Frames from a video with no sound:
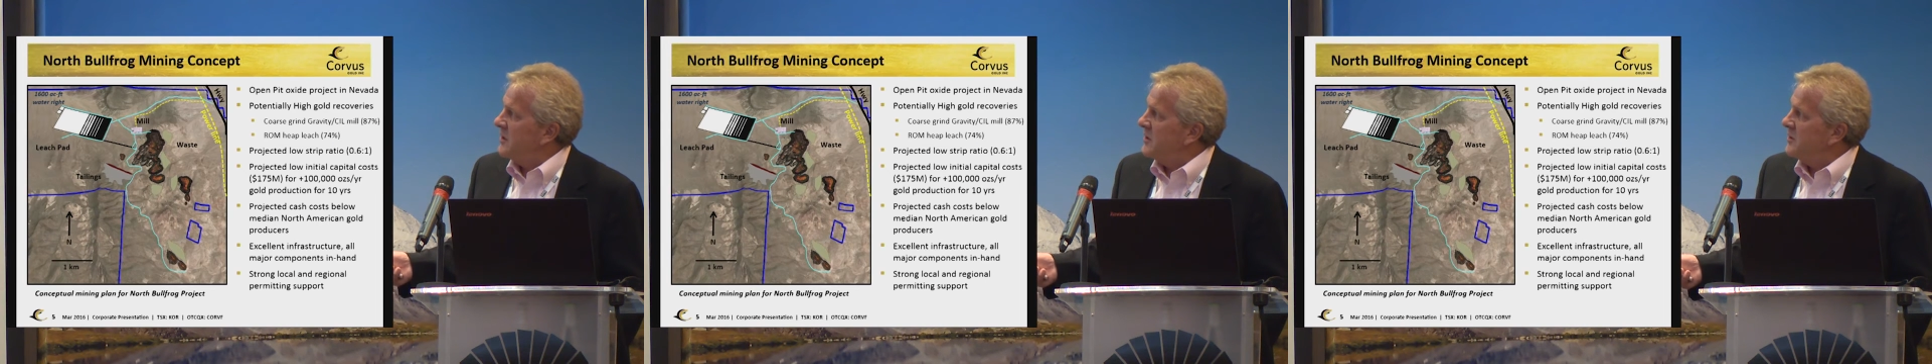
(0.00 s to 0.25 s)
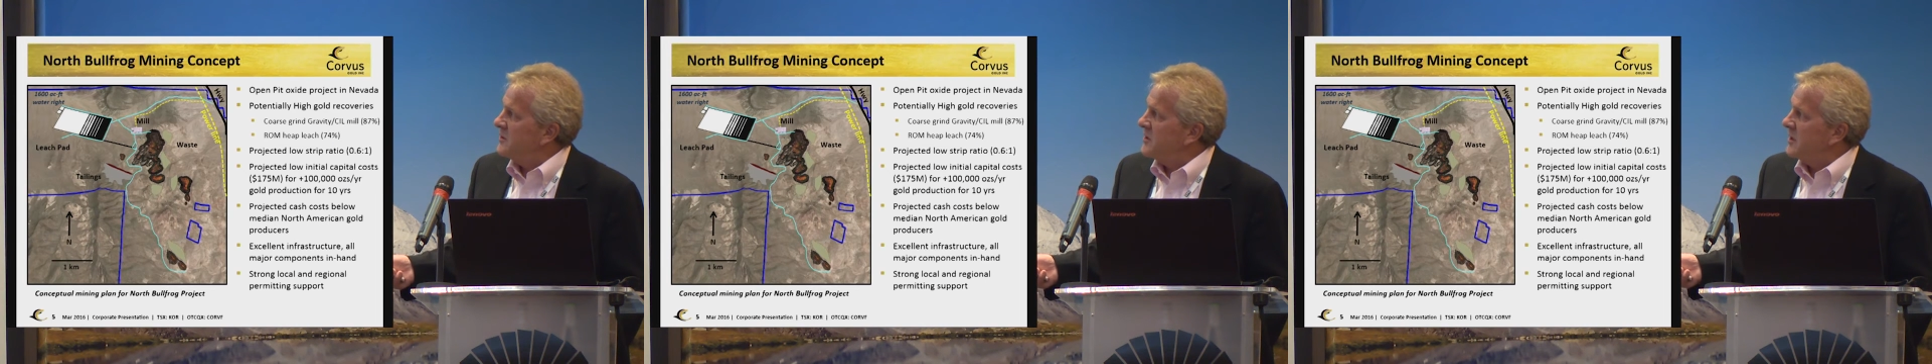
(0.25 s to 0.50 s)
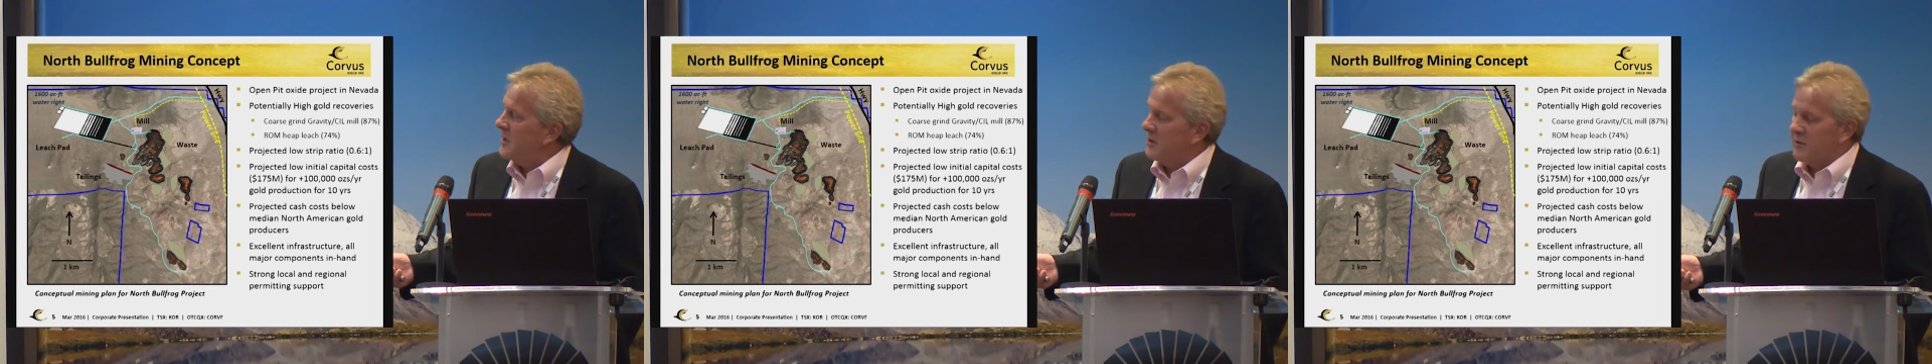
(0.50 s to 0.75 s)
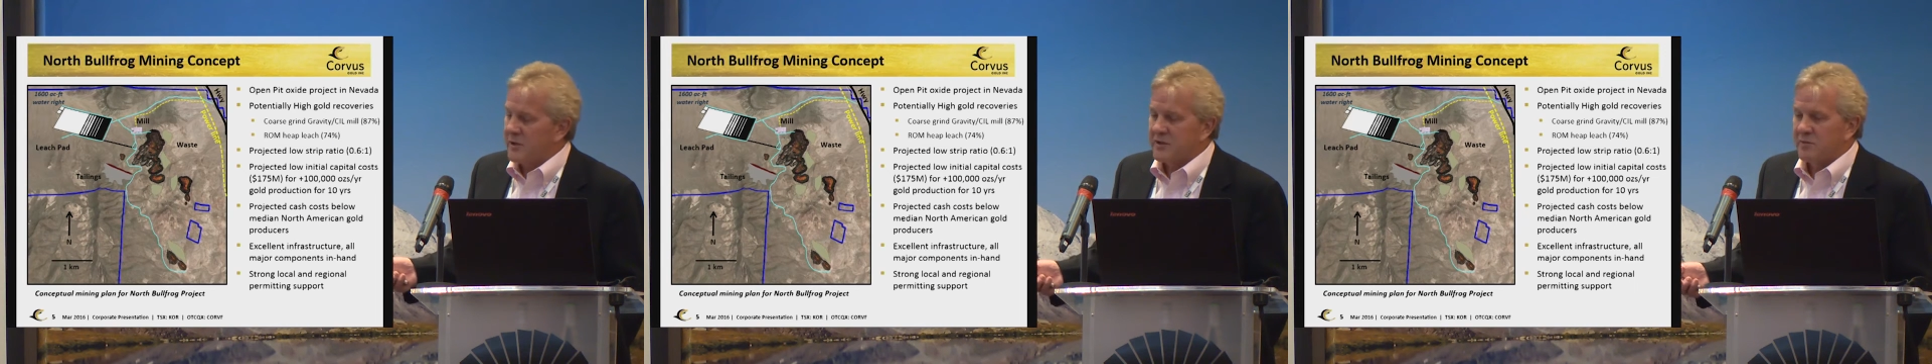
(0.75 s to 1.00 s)
years ago
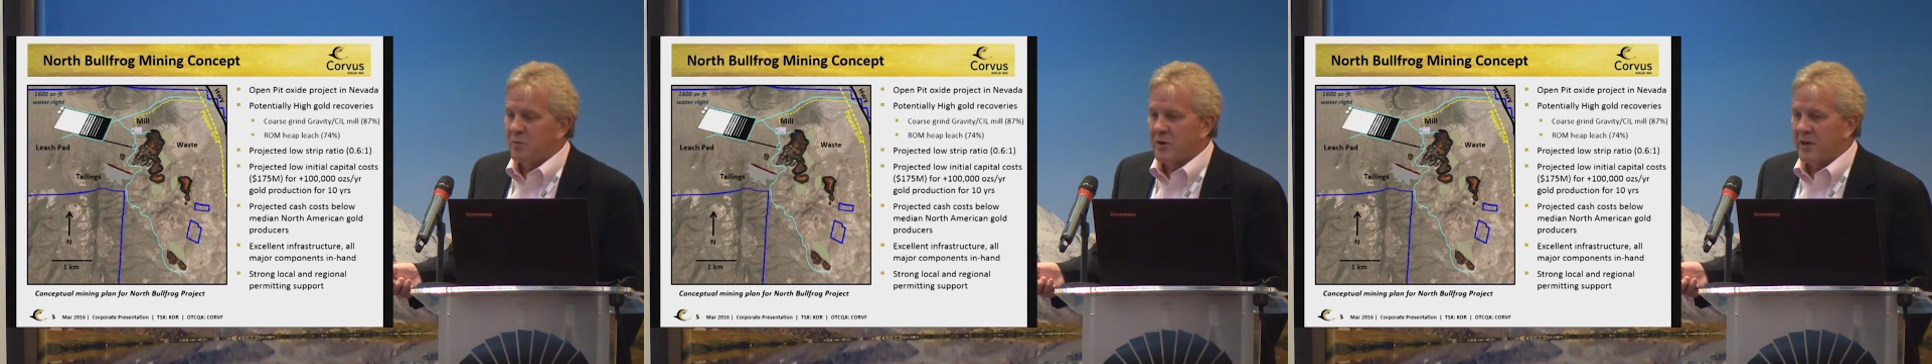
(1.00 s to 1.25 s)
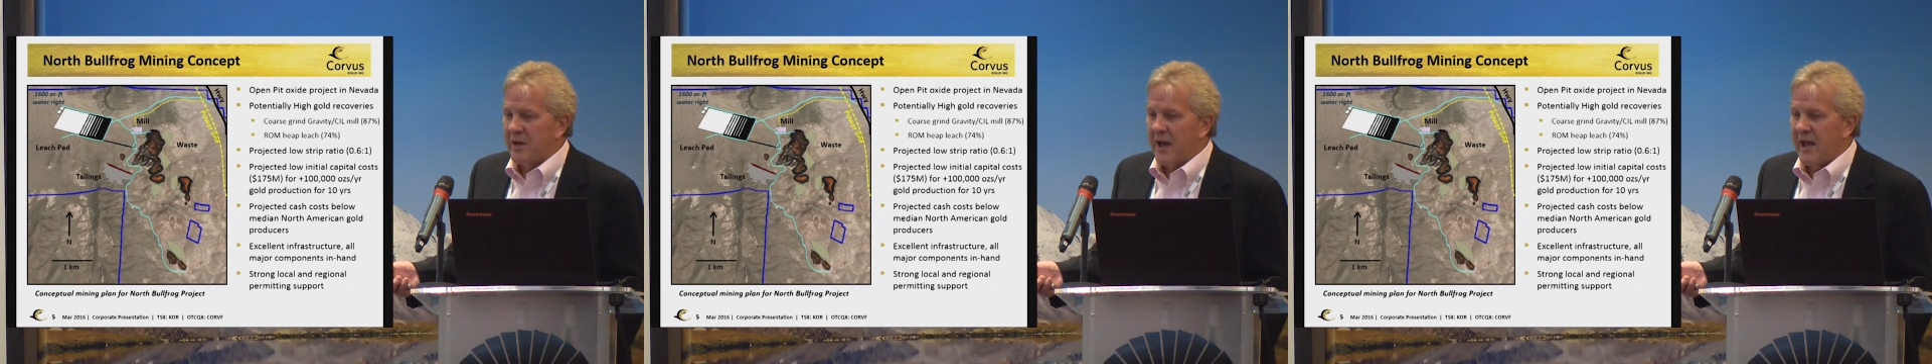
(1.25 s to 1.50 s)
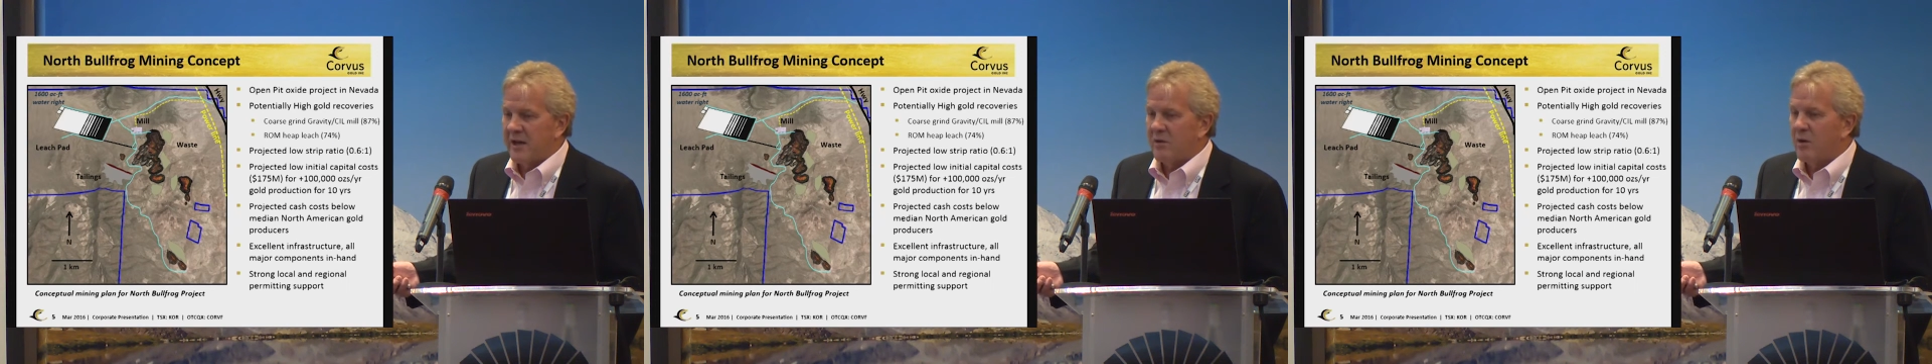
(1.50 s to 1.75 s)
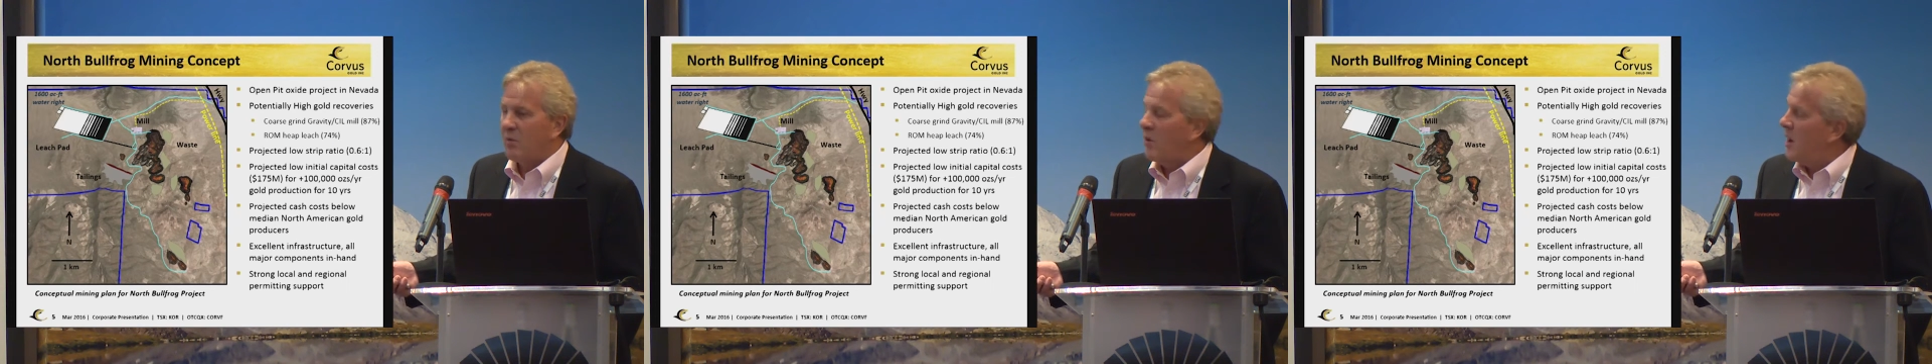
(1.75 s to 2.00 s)
that's more than
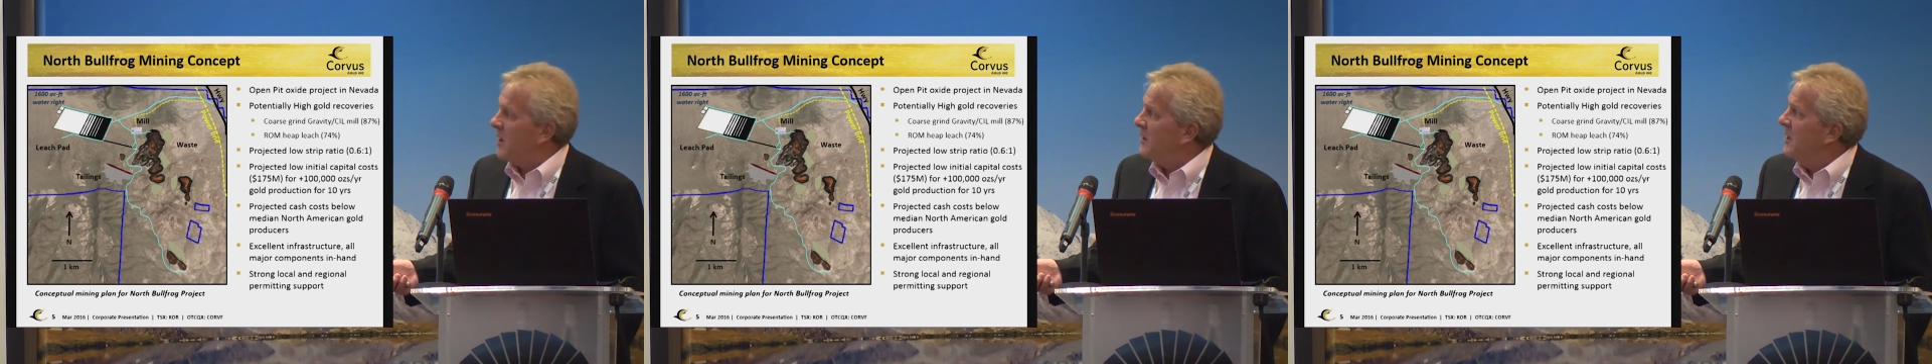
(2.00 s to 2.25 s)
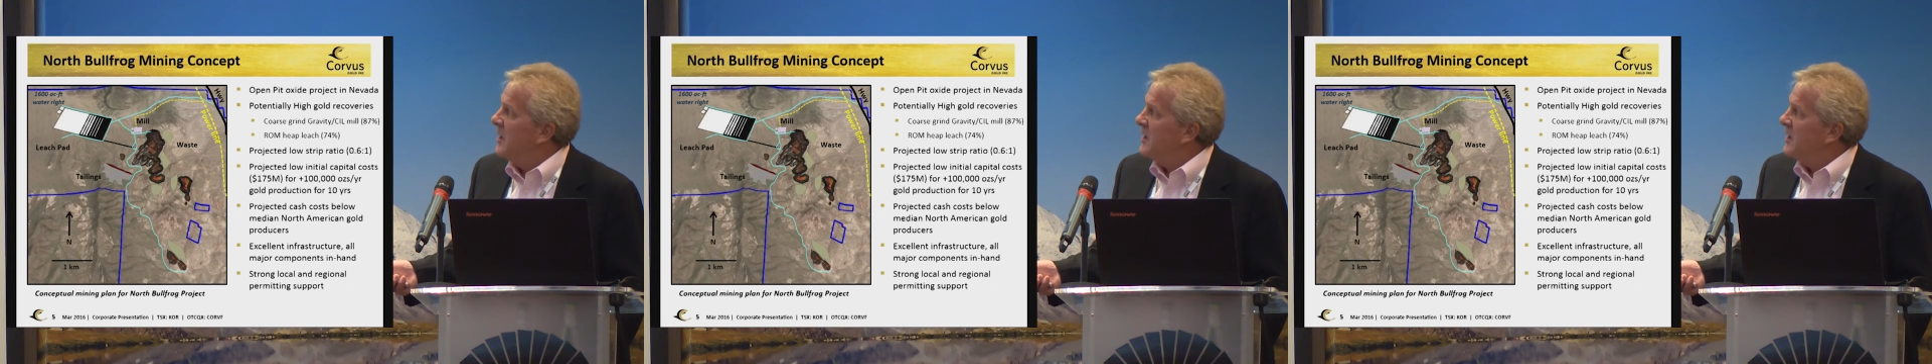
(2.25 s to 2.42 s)
adequate water.